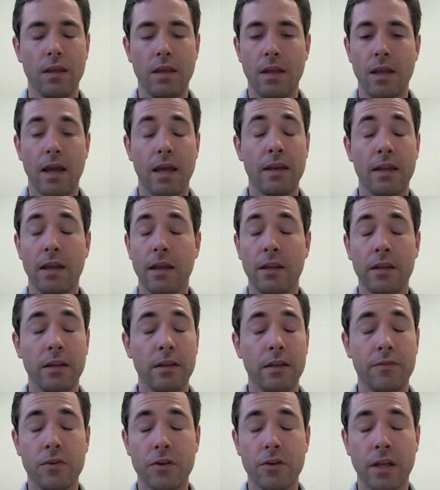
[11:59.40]
and
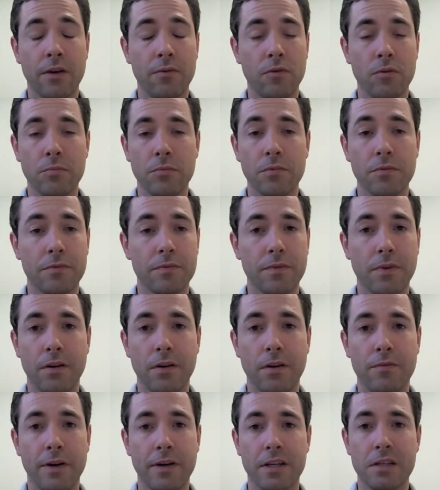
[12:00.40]
if you get a room of
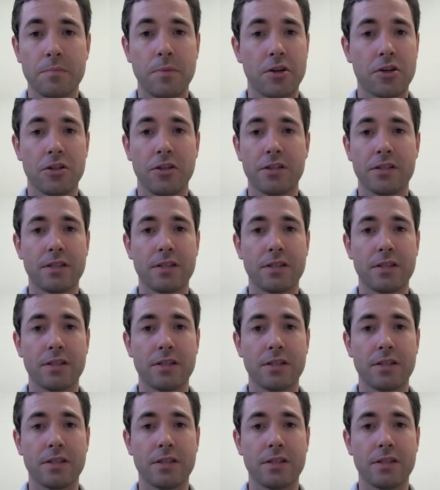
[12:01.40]
retina specialists